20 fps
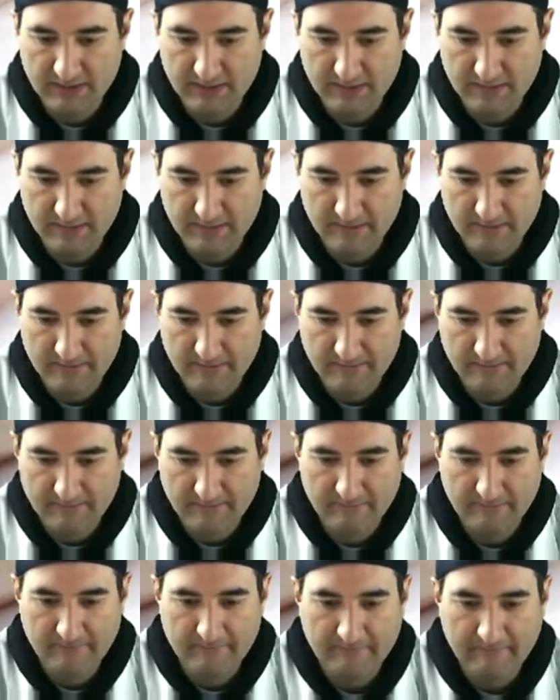
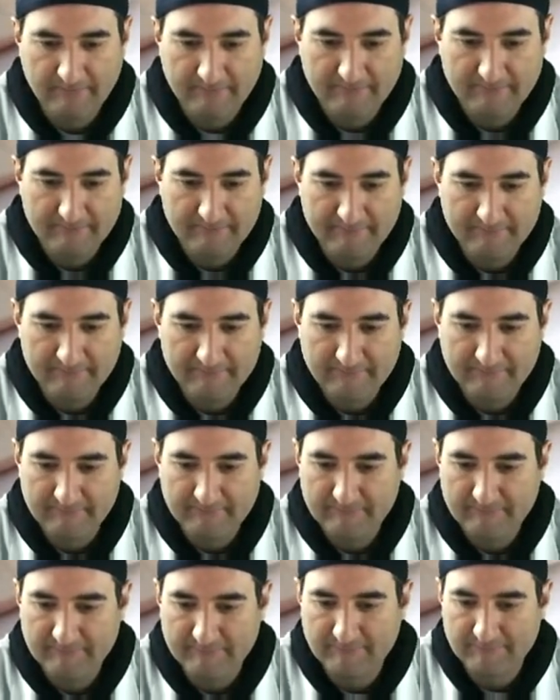
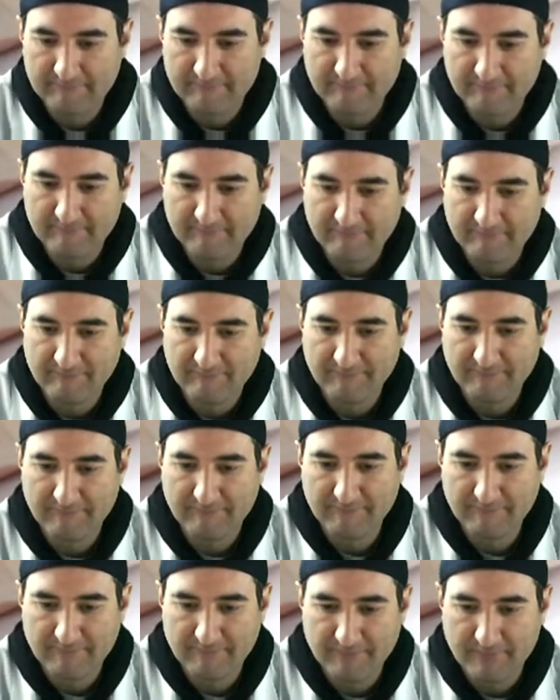
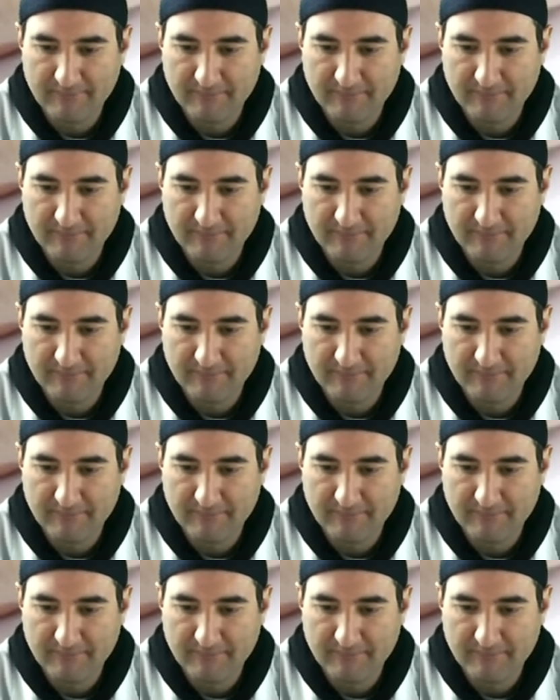Nobody speaks.